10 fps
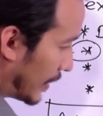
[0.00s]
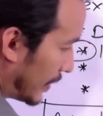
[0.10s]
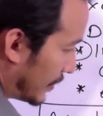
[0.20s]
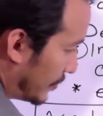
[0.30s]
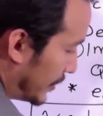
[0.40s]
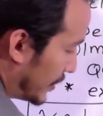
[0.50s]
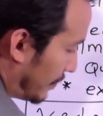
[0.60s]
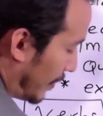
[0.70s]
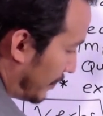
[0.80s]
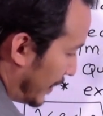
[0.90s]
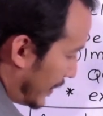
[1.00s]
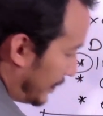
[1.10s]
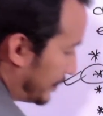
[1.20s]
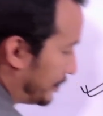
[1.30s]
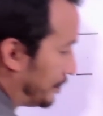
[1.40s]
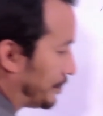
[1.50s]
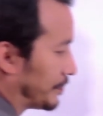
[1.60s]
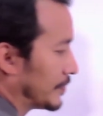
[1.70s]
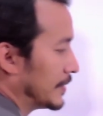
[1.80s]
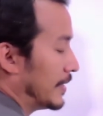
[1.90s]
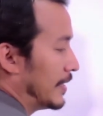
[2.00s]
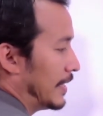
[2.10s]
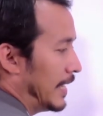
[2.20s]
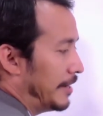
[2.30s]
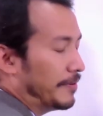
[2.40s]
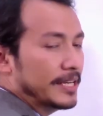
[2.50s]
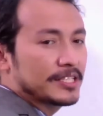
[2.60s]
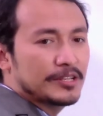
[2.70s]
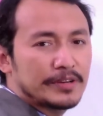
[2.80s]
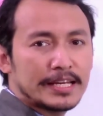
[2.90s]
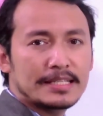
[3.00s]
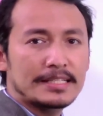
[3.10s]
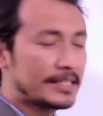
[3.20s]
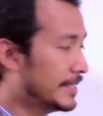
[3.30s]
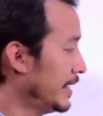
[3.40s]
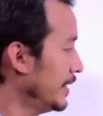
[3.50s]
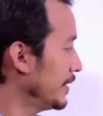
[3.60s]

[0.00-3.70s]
Do is the verb here. Likewise, you can say